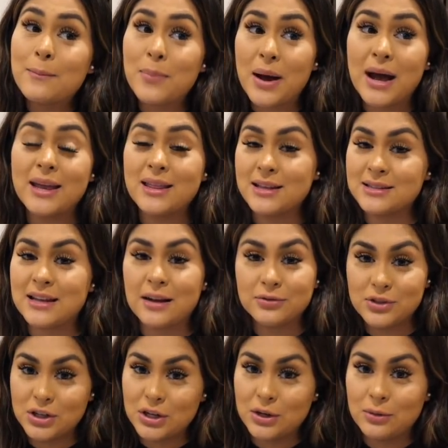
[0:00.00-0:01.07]
by this
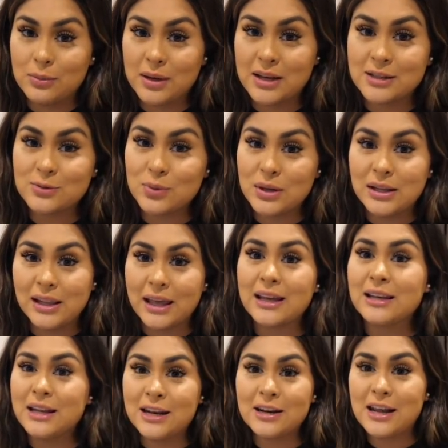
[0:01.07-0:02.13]
afternoon because we
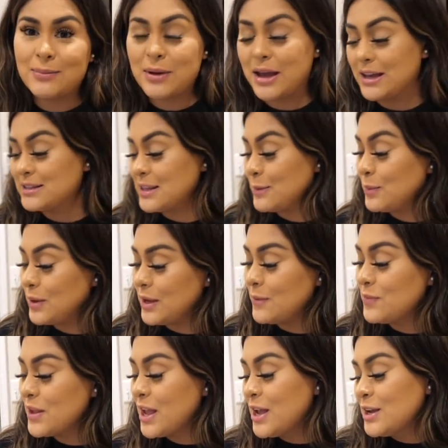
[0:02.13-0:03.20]
like need a name
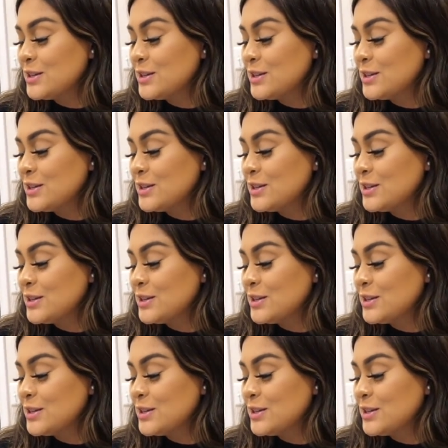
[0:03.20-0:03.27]
ASAP.